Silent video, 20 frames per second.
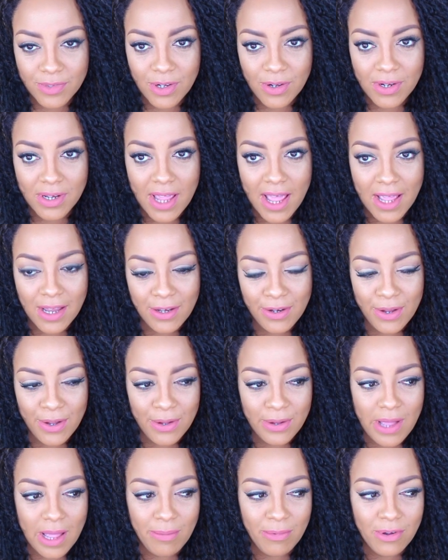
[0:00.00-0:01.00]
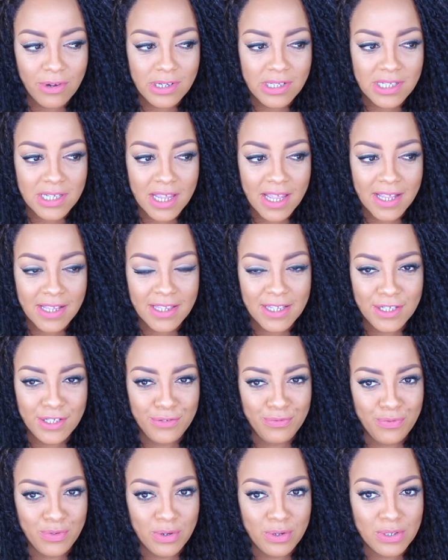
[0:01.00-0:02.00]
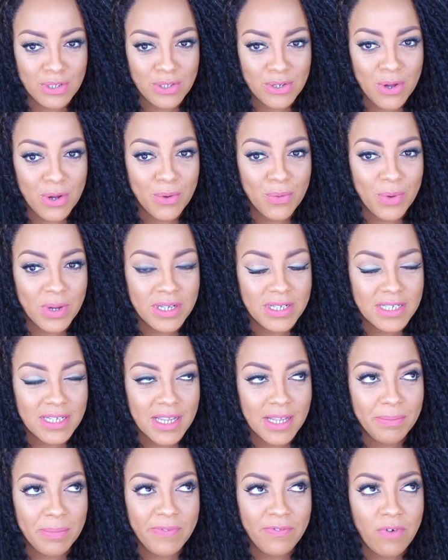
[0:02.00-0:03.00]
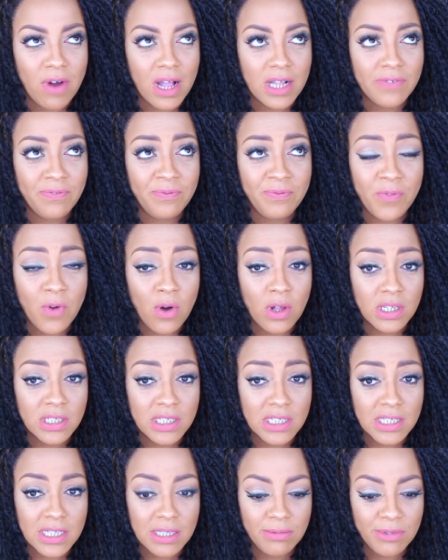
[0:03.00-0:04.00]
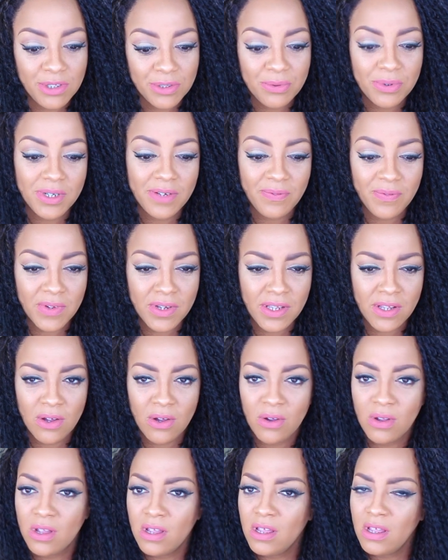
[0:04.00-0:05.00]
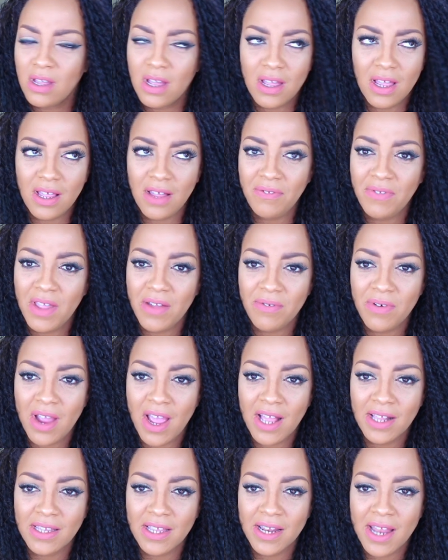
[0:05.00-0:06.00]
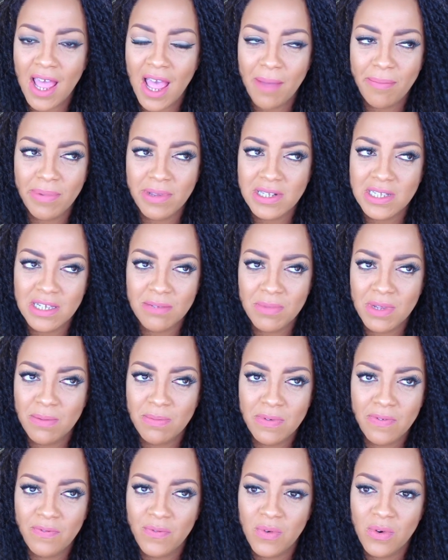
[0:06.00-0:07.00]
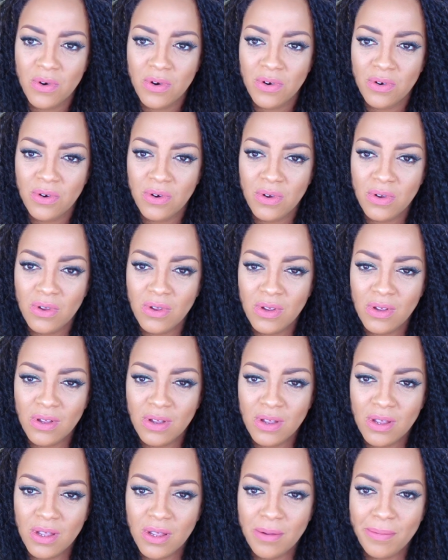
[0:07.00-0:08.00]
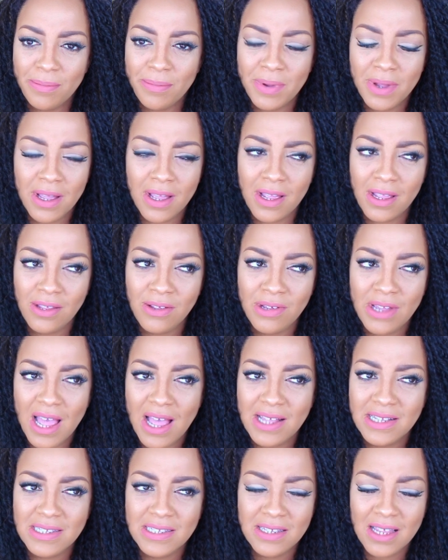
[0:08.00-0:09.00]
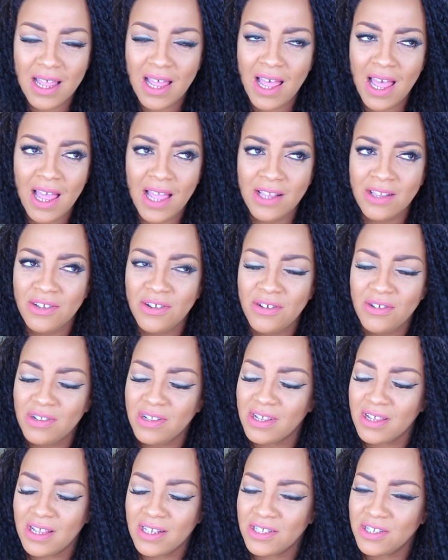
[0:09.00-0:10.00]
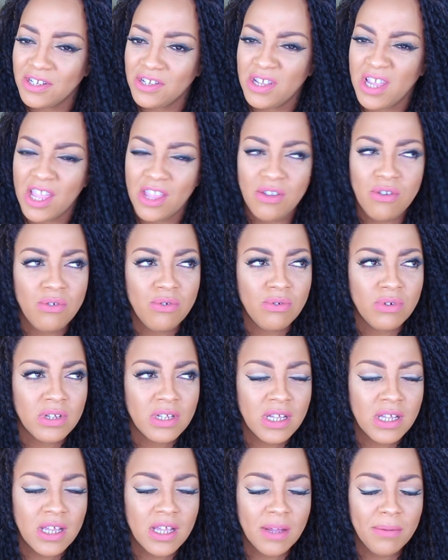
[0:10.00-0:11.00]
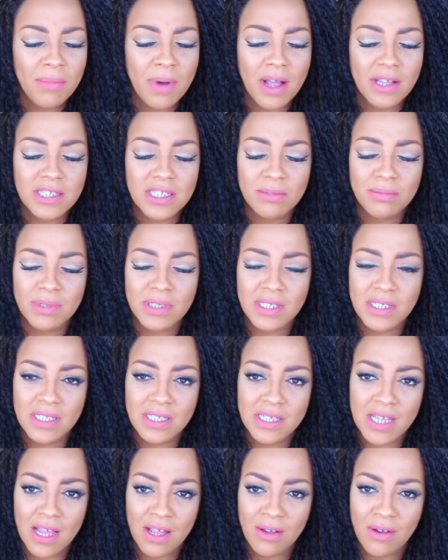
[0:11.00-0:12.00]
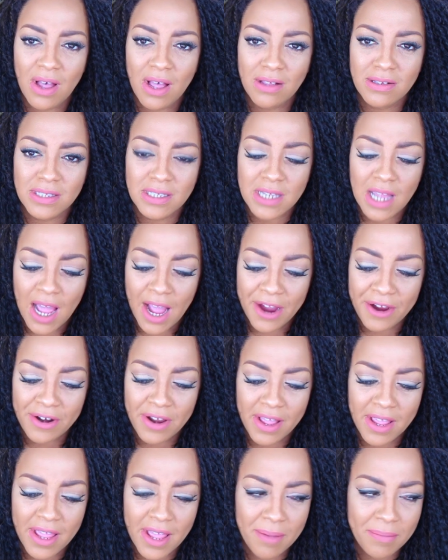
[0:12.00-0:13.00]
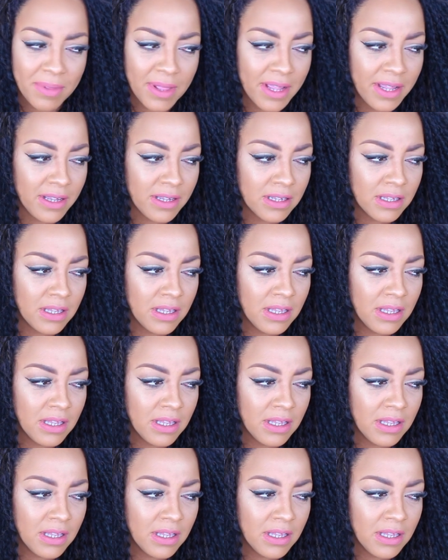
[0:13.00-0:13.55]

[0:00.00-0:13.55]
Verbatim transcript: on that note, I'm going to end this Real Talk Wednesday before I fall asleep doing the video. Never had that happen to me before. But you guys, do you, do, can you possibly tell how tired I am? Like,